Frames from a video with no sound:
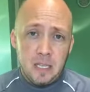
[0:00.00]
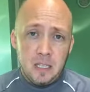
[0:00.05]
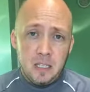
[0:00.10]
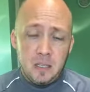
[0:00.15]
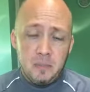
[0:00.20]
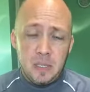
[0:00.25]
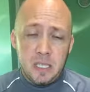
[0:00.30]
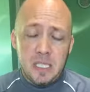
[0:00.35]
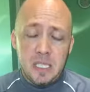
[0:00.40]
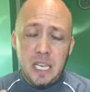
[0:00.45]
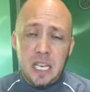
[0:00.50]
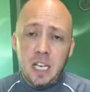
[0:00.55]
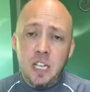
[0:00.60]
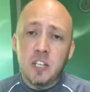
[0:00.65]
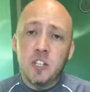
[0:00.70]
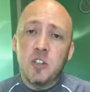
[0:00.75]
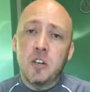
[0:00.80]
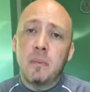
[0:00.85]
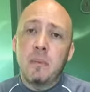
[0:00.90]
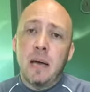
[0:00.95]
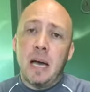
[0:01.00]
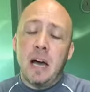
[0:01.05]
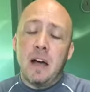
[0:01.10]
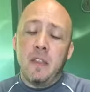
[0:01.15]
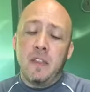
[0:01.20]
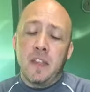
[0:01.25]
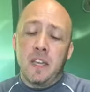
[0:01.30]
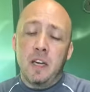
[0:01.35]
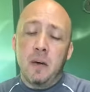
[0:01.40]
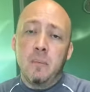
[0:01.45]
Let me tell you about
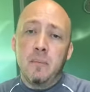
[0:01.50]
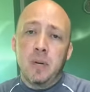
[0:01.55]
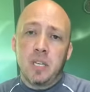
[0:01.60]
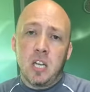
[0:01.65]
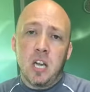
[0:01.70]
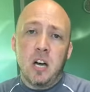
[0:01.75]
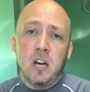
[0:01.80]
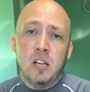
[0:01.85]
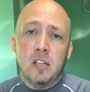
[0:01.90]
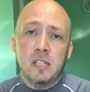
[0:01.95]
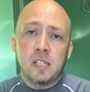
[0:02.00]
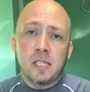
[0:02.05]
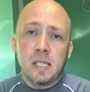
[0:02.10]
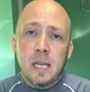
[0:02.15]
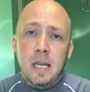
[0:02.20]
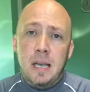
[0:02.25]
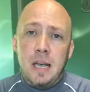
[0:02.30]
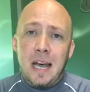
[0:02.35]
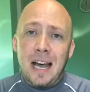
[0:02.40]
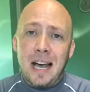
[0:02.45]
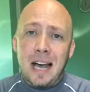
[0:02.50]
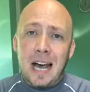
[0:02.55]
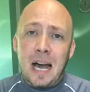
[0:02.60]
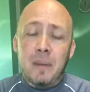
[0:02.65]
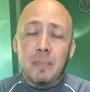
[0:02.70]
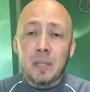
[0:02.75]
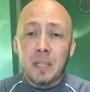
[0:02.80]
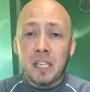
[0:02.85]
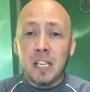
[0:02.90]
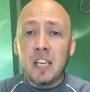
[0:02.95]
them because I
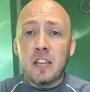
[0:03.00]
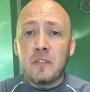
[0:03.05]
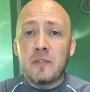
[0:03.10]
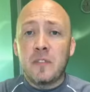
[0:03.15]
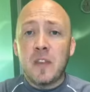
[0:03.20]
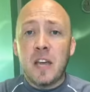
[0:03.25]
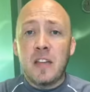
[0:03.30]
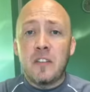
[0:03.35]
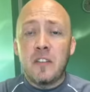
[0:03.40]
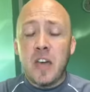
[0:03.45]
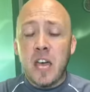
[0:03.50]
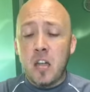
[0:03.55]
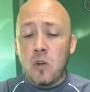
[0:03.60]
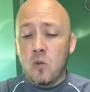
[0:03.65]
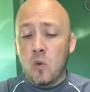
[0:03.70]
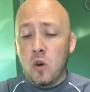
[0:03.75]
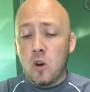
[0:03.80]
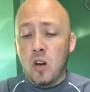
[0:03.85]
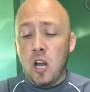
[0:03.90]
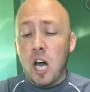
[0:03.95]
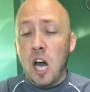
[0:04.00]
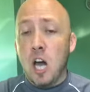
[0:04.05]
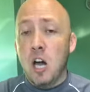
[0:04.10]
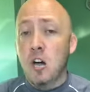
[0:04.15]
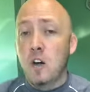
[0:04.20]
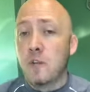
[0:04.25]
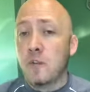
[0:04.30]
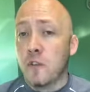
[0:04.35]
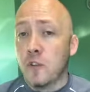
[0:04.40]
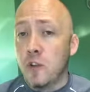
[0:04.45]
believe that they were
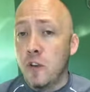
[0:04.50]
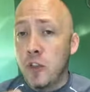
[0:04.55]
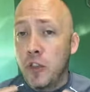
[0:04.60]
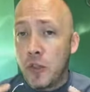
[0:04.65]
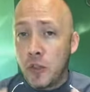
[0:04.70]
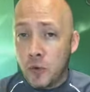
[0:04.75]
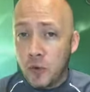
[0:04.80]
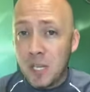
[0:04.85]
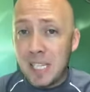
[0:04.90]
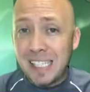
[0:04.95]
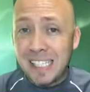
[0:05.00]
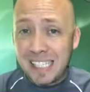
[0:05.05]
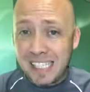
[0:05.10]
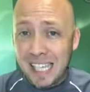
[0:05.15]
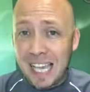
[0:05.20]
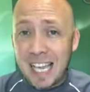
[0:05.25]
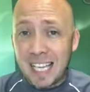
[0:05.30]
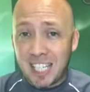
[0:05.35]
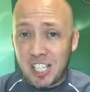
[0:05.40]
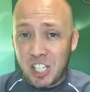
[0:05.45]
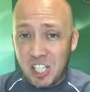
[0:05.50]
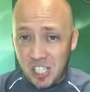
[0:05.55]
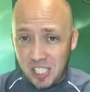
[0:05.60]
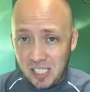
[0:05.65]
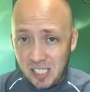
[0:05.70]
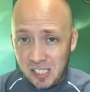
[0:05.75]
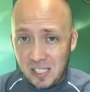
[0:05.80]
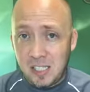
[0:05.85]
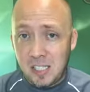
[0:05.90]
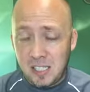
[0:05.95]
over three
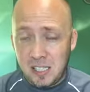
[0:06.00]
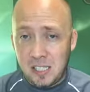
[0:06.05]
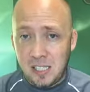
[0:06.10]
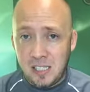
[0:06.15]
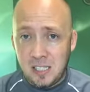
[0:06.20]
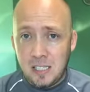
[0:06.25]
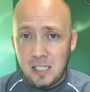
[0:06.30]
sections